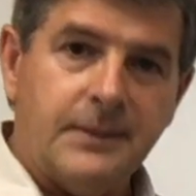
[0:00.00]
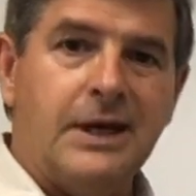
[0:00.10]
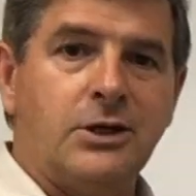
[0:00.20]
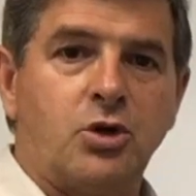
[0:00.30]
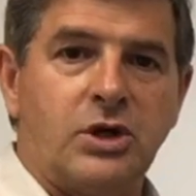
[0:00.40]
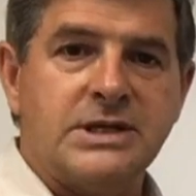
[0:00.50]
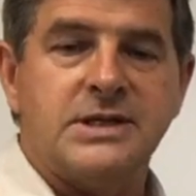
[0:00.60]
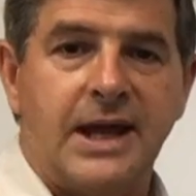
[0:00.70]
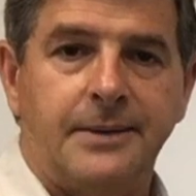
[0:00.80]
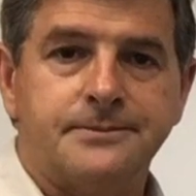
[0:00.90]
increase
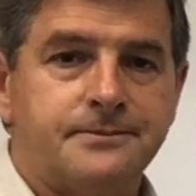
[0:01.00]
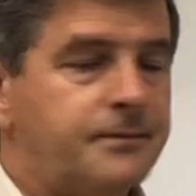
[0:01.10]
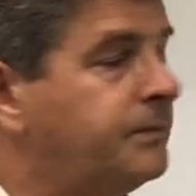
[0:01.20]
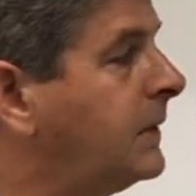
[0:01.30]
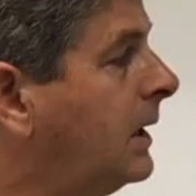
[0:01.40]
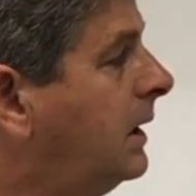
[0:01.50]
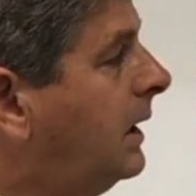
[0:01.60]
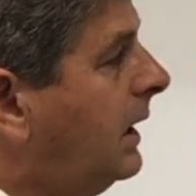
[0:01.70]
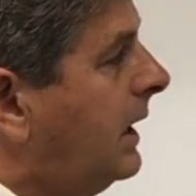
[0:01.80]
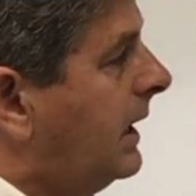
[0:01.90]
that.
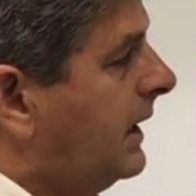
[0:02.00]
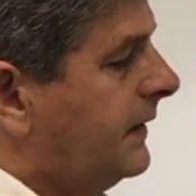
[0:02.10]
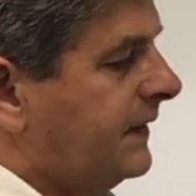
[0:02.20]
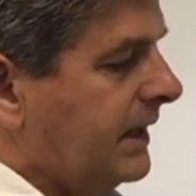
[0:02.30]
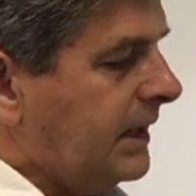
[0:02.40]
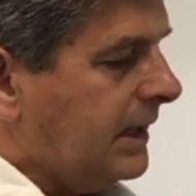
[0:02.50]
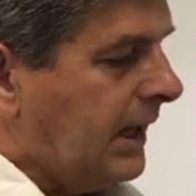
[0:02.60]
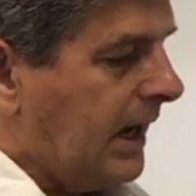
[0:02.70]
The